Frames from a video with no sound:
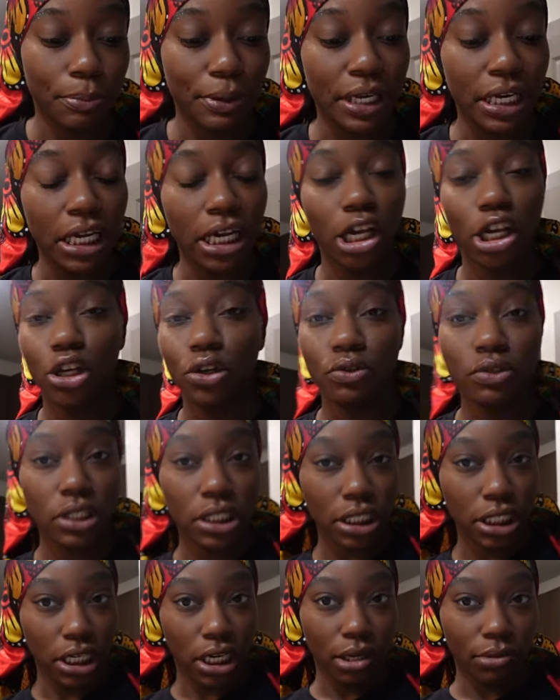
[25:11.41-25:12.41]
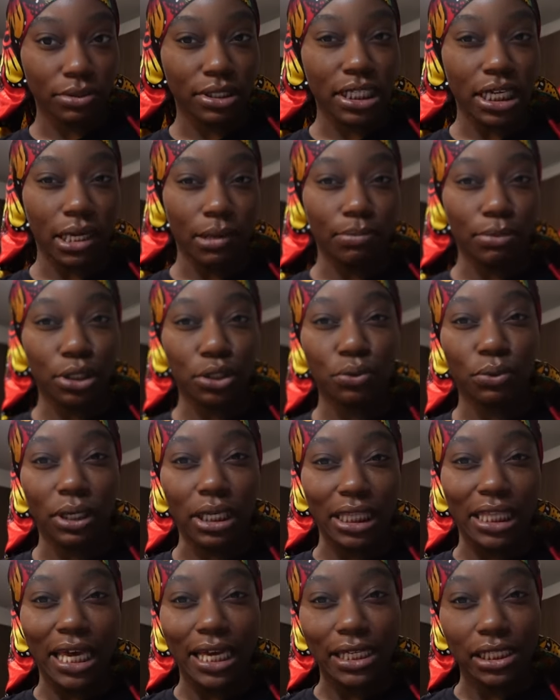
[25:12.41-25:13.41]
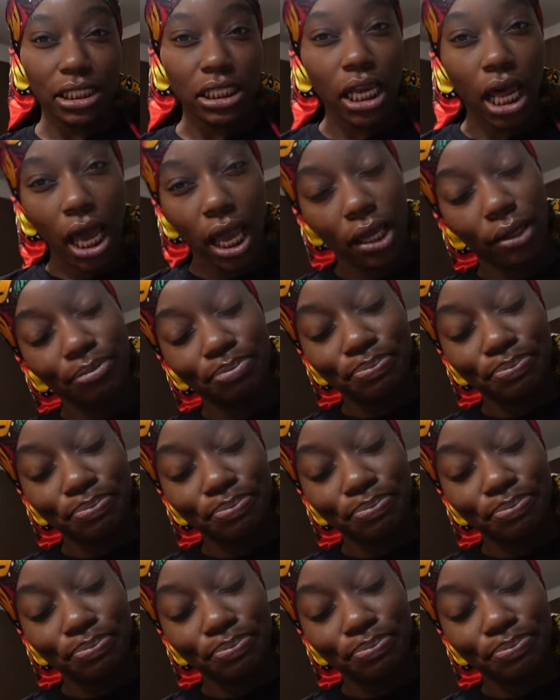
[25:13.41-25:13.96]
but it usually comes in between that slot.